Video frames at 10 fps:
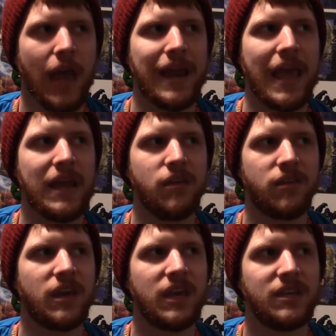at
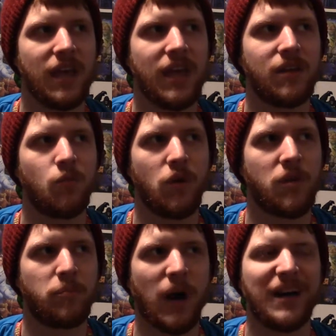anything he did with
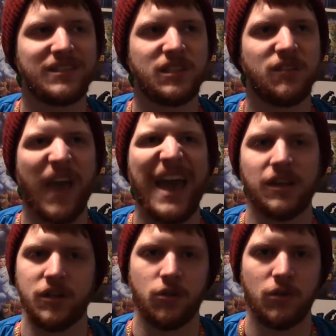a positive
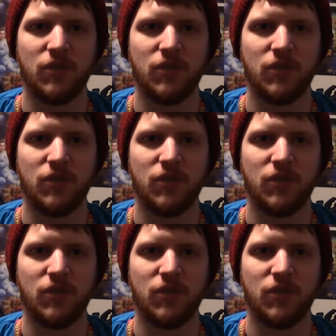attitude.